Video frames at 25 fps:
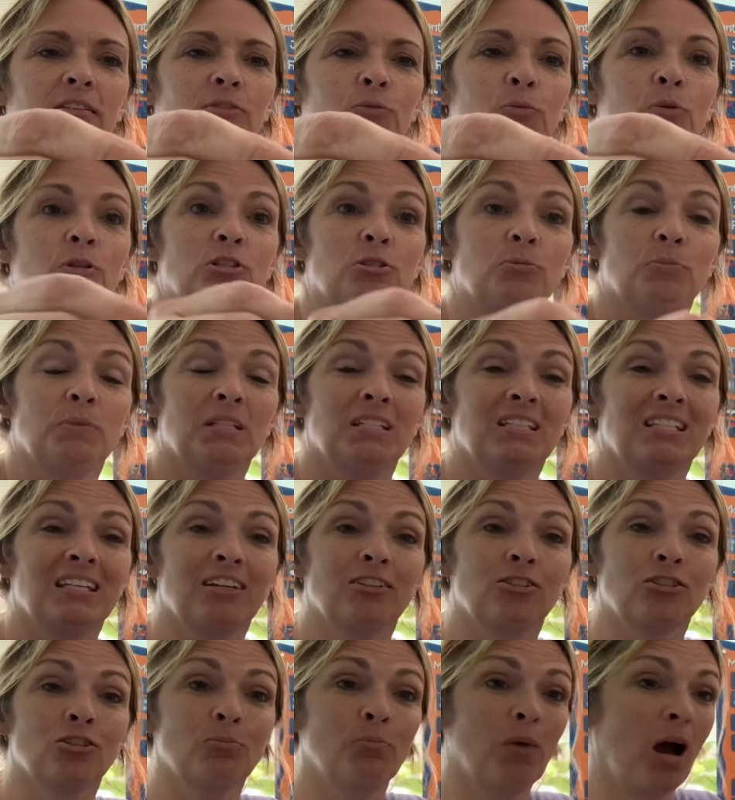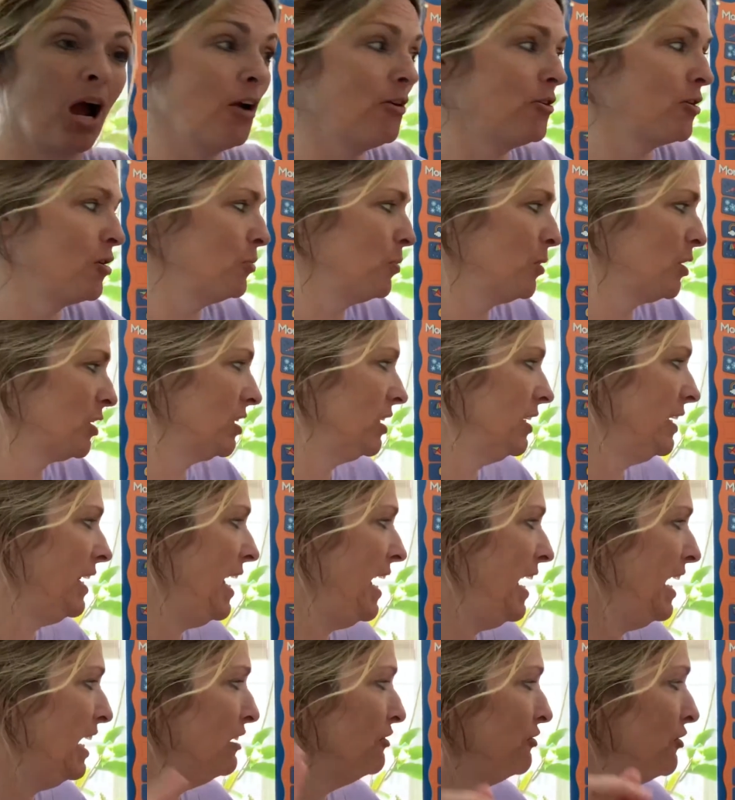which means that tomorrow we're going to
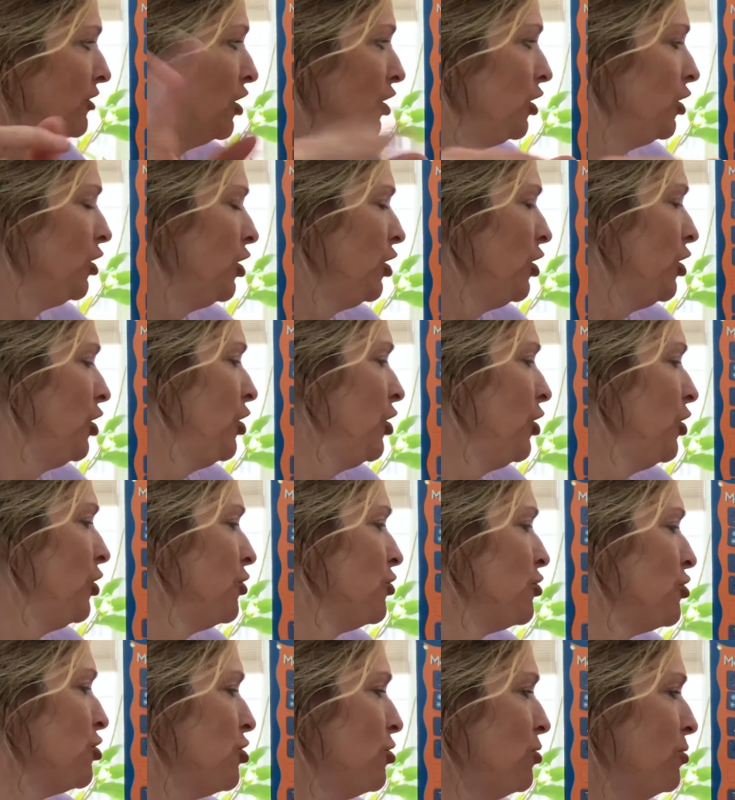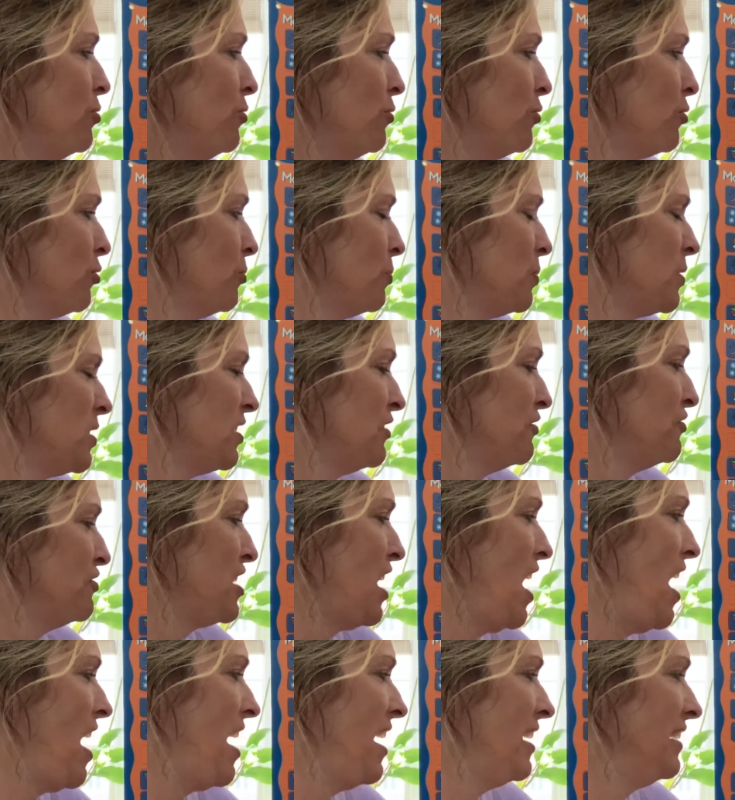have two groups of
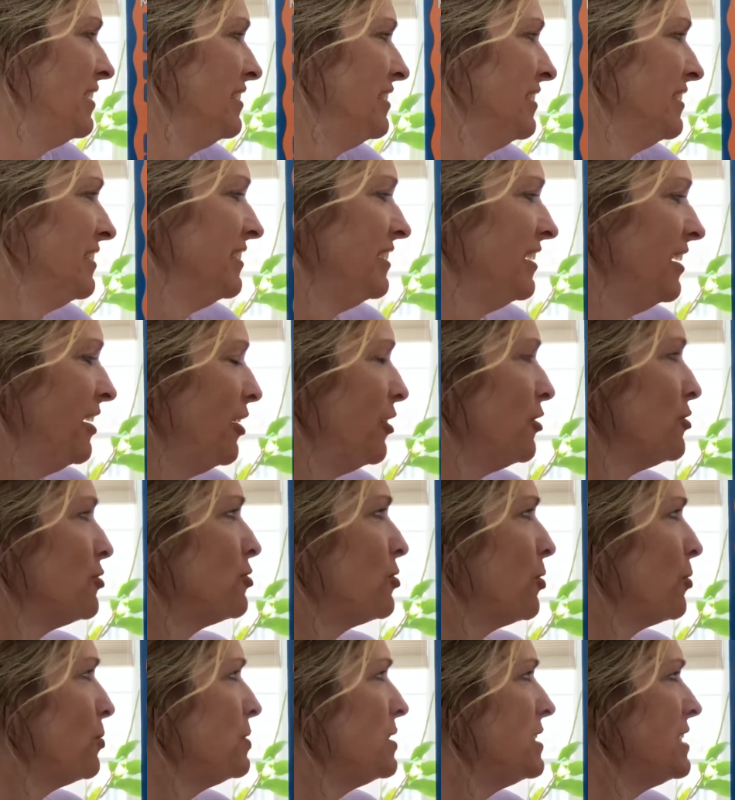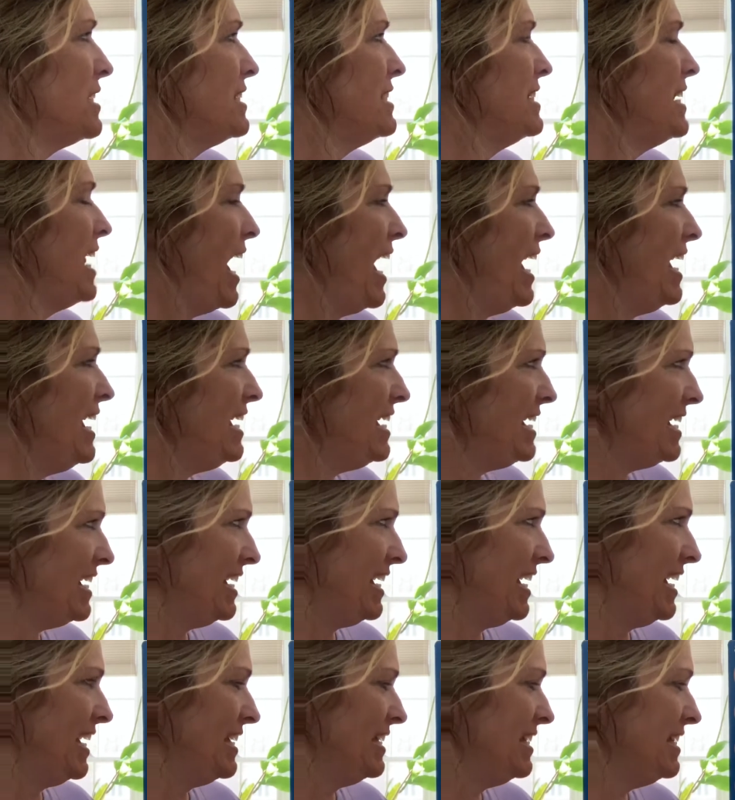10. So today
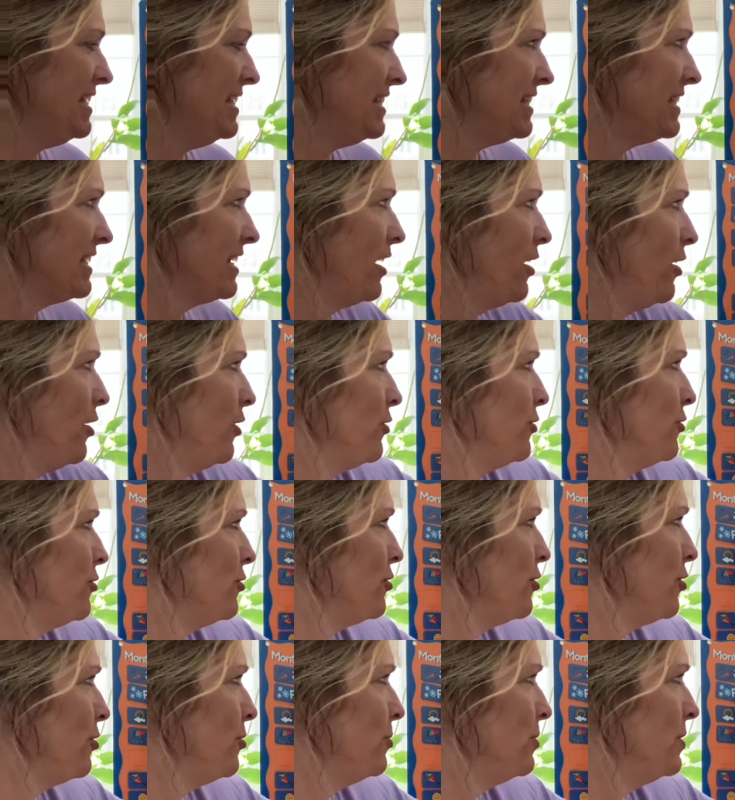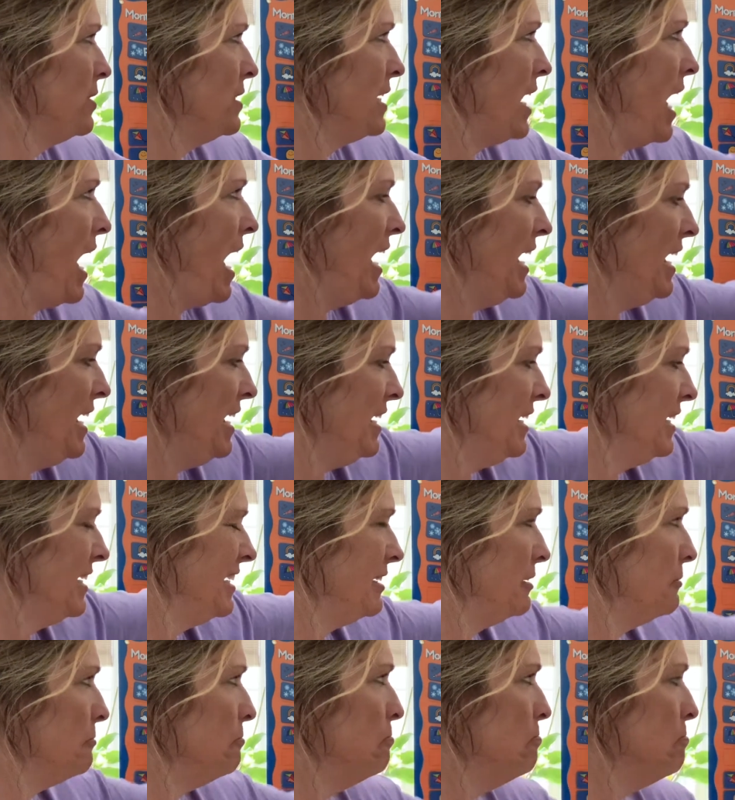is Tuesday,
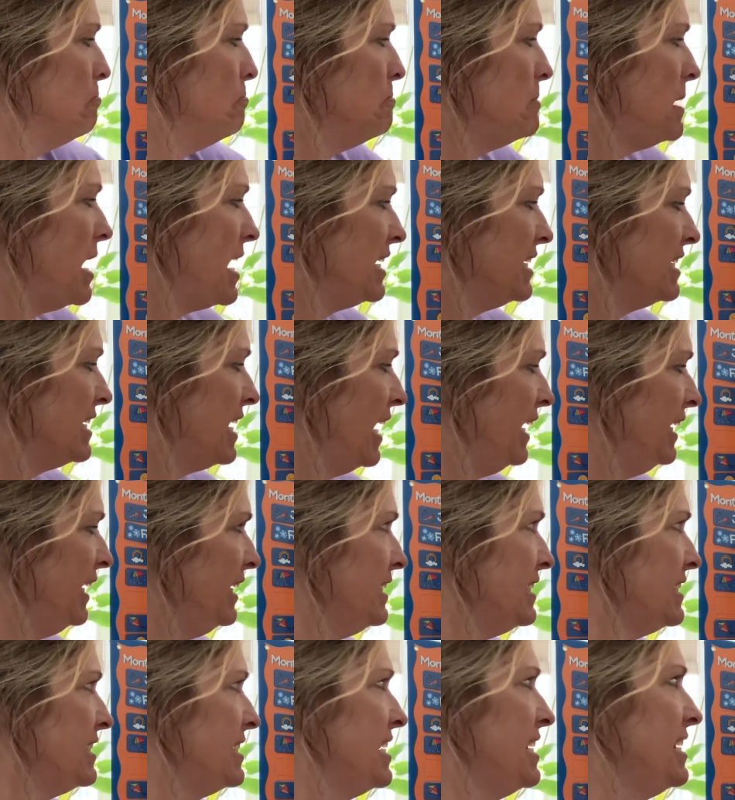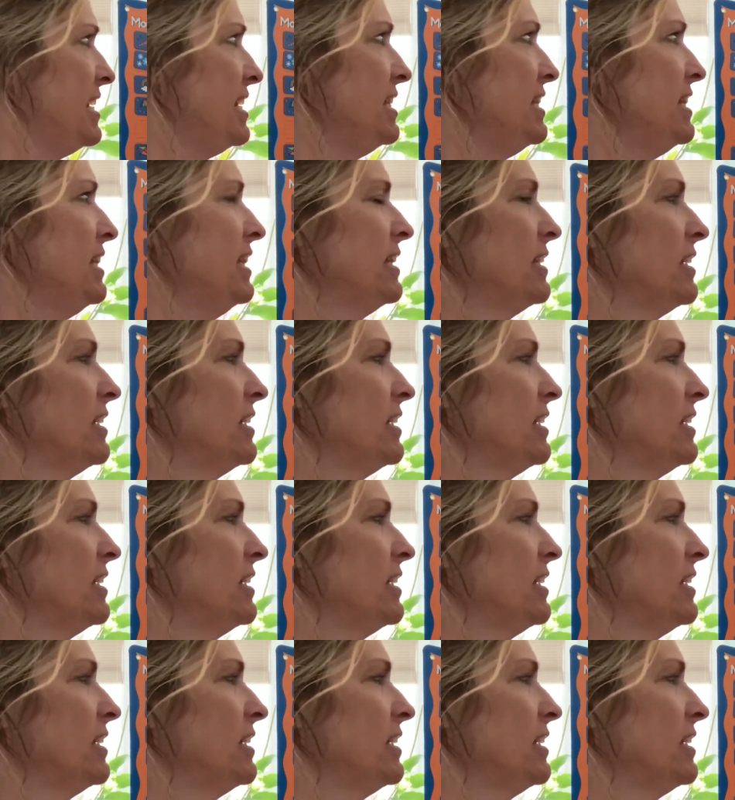May 19th,